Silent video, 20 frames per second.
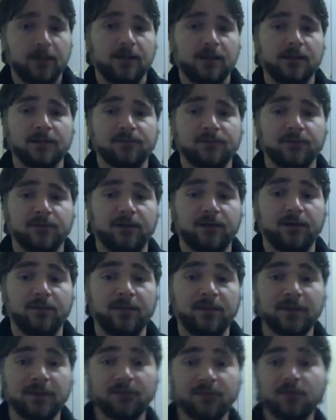is for there to
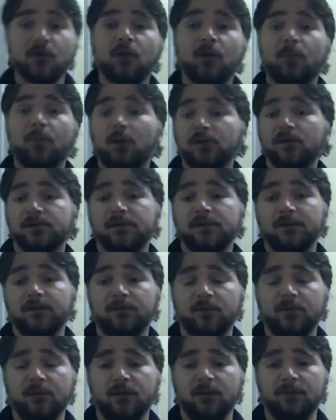be a third person in the
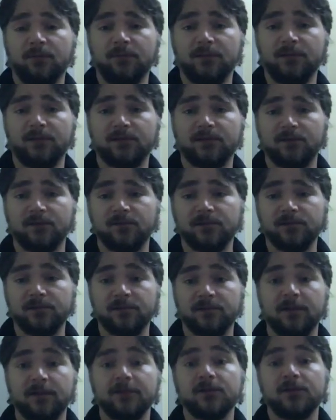room that serves
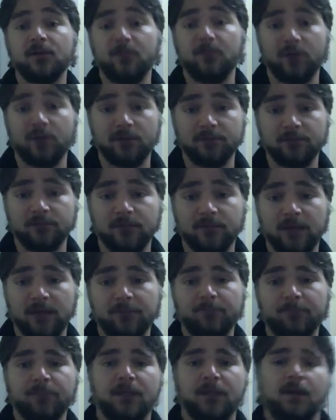as an interpreter, right?